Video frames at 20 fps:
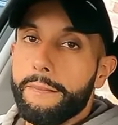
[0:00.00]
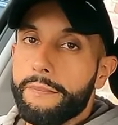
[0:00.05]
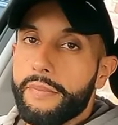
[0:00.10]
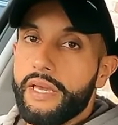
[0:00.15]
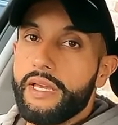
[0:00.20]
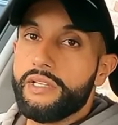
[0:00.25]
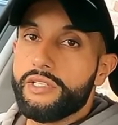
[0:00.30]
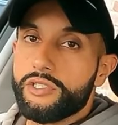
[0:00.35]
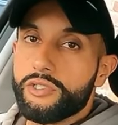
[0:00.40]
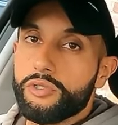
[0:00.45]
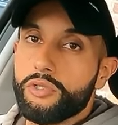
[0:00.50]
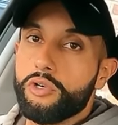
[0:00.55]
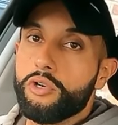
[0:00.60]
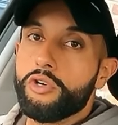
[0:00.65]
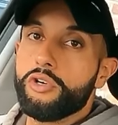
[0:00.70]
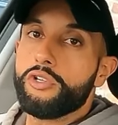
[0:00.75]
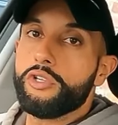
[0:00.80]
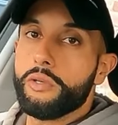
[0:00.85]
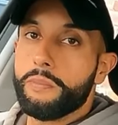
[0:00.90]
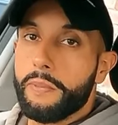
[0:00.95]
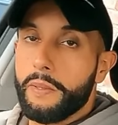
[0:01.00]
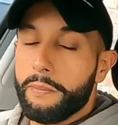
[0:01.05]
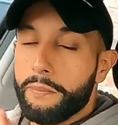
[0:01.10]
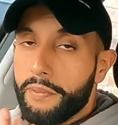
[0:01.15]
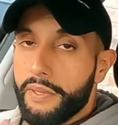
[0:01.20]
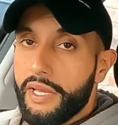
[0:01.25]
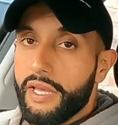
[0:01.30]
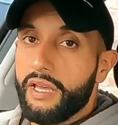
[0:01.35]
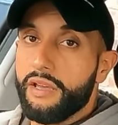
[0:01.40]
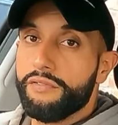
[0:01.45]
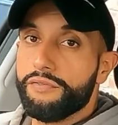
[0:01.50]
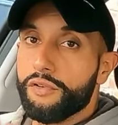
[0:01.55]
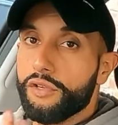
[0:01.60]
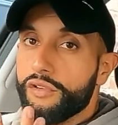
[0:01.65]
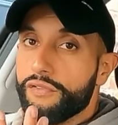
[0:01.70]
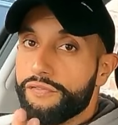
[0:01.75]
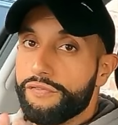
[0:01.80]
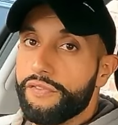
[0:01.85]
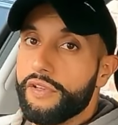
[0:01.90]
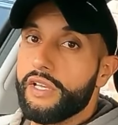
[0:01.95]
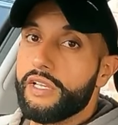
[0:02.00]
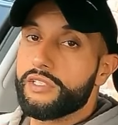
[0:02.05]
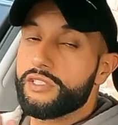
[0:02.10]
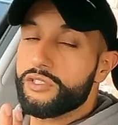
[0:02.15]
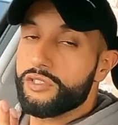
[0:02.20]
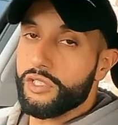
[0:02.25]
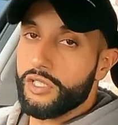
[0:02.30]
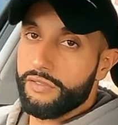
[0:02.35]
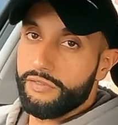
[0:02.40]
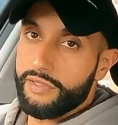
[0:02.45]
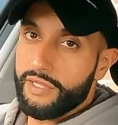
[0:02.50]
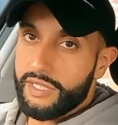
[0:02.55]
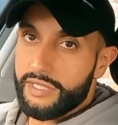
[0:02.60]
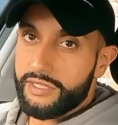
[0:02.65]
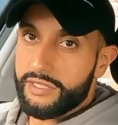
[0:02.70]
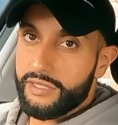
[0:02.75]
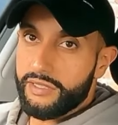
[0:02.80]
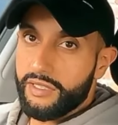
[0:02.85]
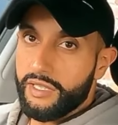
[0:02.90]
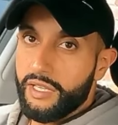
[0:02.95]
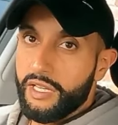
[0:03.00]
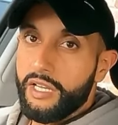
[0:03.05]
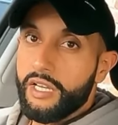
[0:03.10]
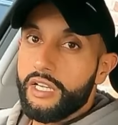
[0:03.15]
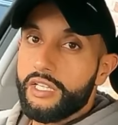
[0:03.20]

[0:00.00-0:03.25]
make sure you prepare for your first driving lesson.